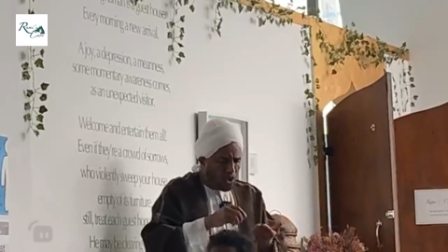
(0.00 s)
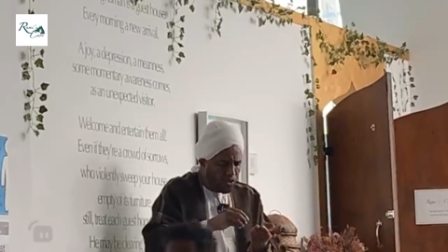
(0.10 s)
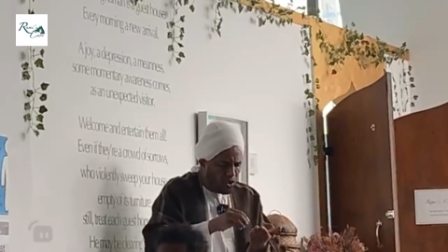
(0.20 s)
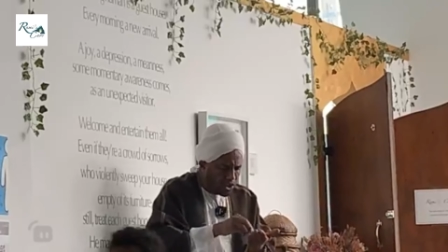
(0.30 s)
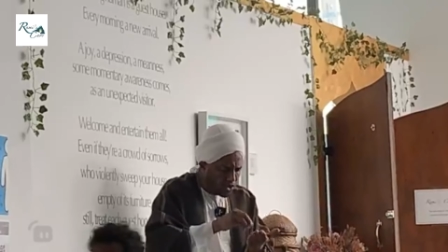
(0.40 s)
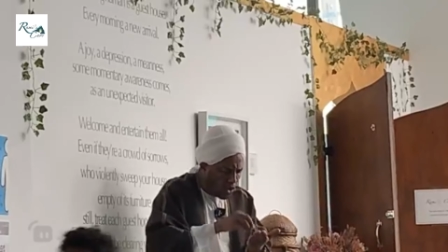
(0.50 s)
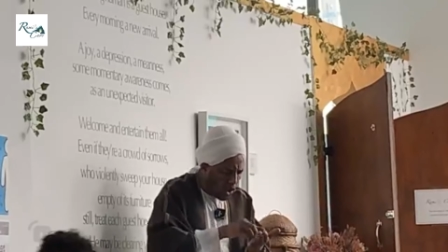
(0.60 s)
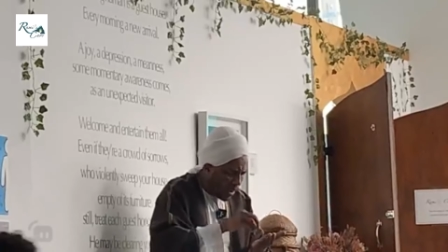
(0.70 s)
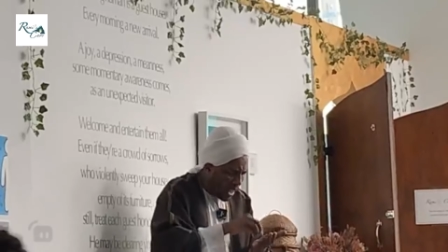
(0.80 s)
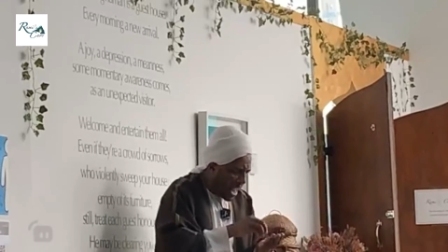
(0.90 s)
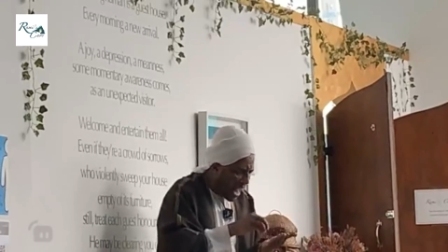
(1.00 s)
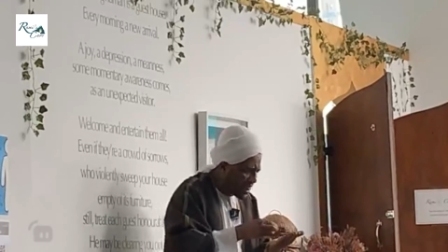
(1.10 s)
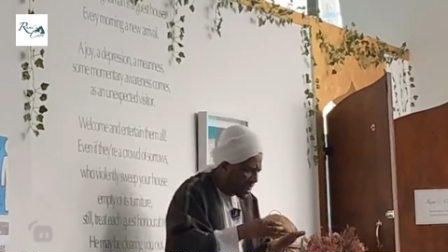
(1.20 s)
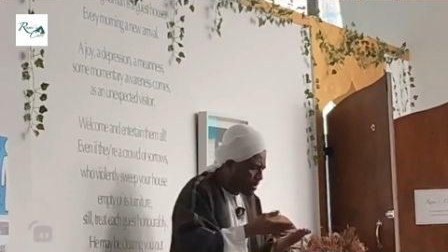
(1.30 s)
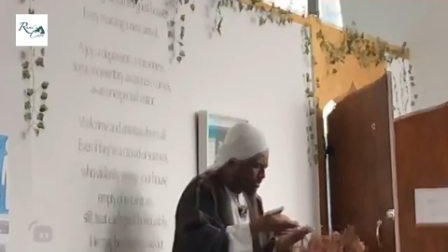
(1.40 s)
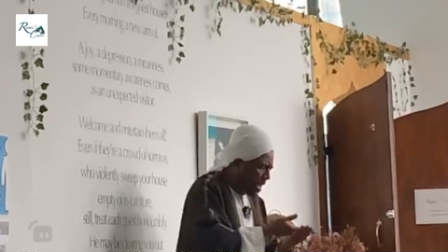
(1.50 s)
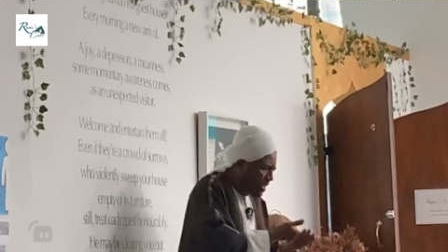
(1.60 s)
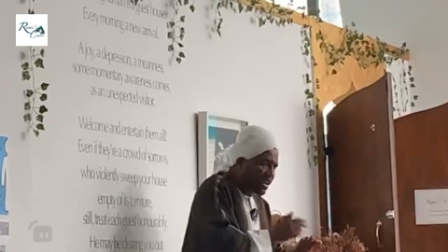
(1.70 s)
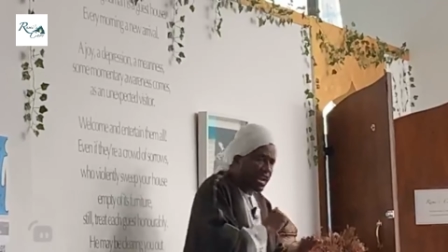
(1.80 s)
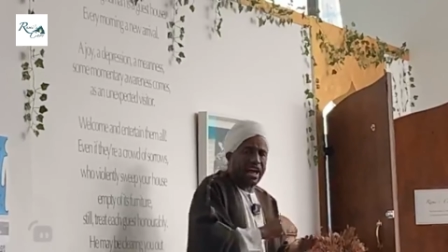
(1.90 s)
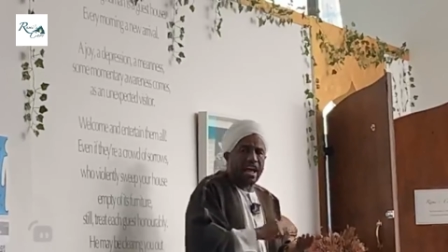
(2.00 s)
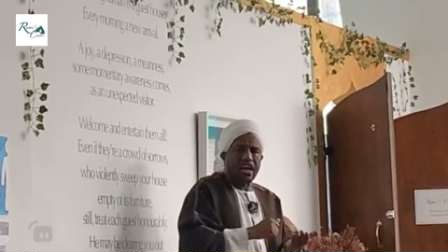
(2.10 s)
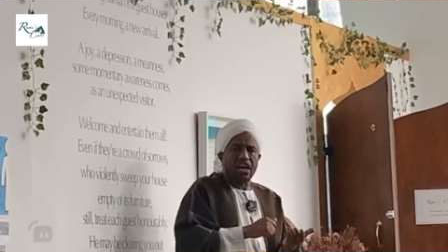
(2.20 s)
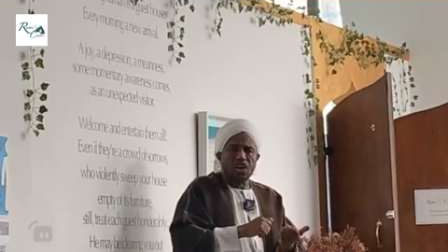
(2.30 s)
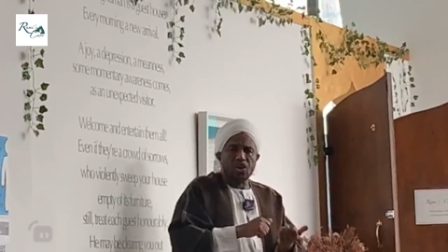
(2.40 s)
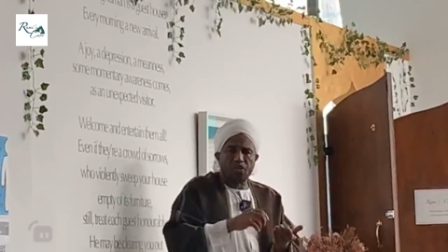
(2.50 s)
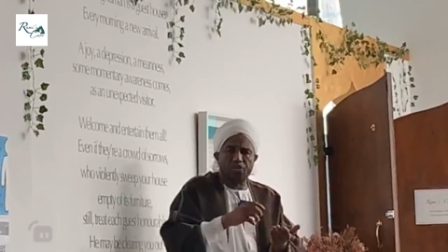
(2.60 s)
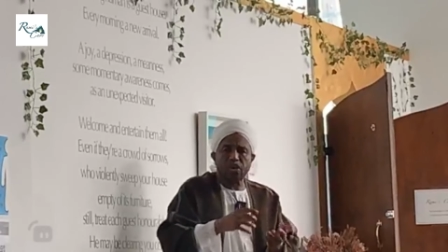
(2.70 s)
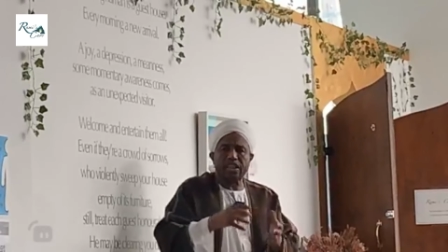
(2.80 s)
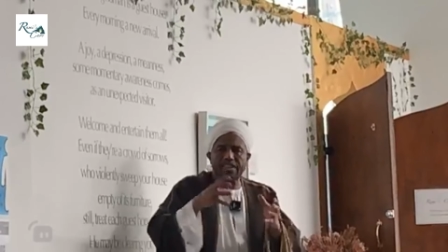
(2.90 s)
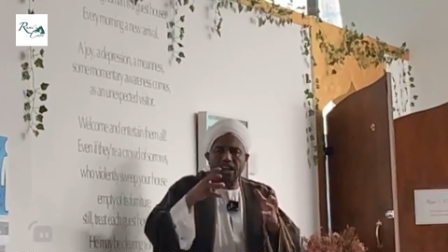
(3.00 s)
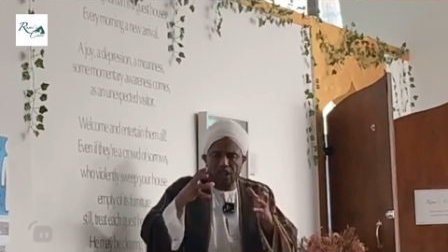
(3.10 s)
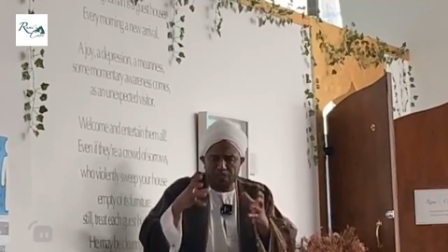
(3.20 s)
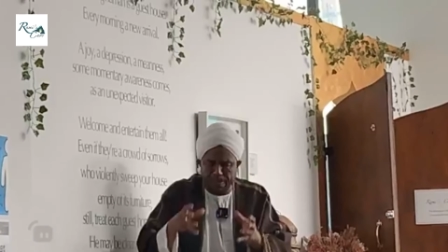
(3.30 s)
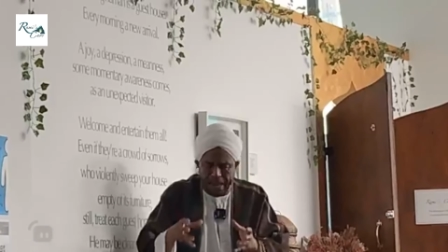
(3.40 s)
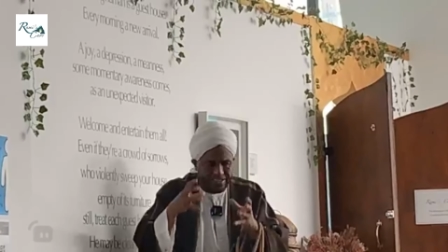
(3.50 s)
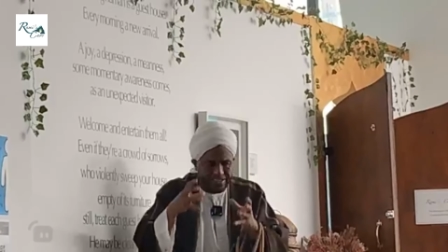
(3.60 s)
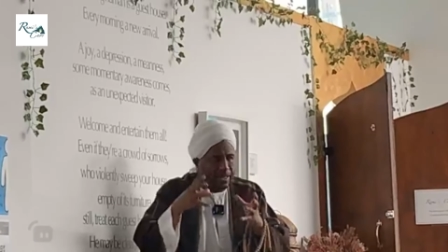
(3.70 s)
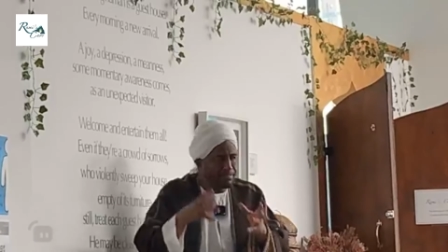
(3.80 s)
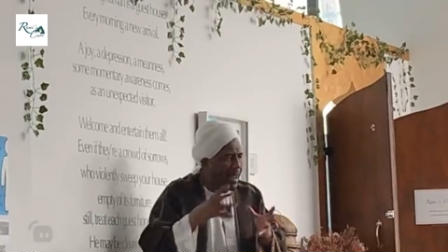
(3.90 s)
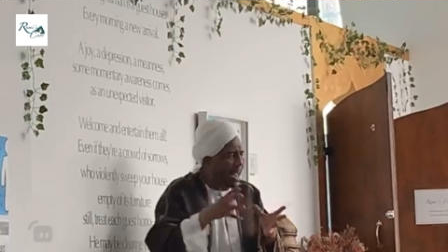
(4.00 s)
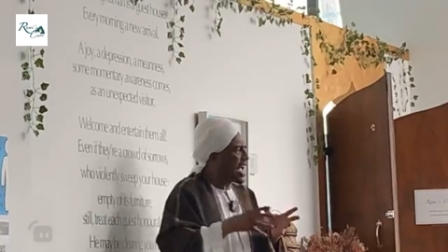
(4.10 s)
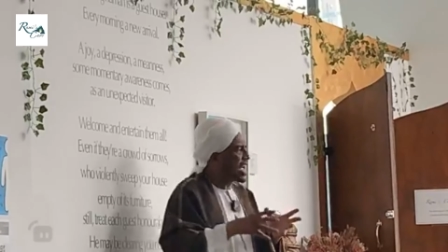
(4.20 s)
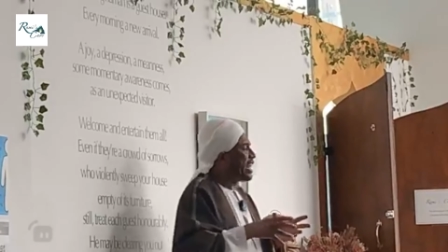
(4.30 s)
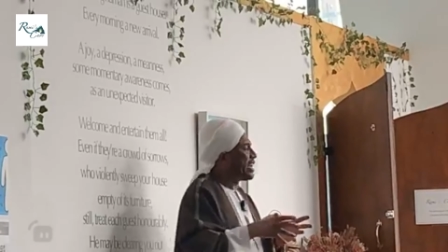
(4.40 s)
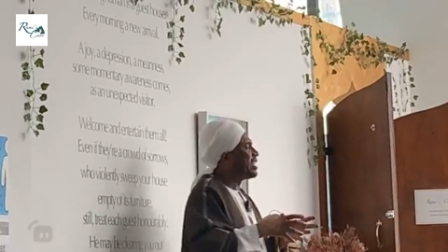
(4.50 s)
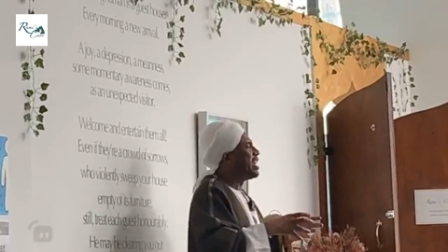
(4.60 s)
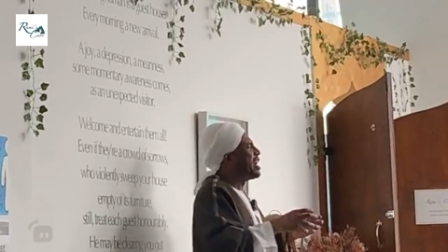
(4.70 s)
Your food is cooked by hand that believe in Allah. Your food has a lot of blessings and barakah in it.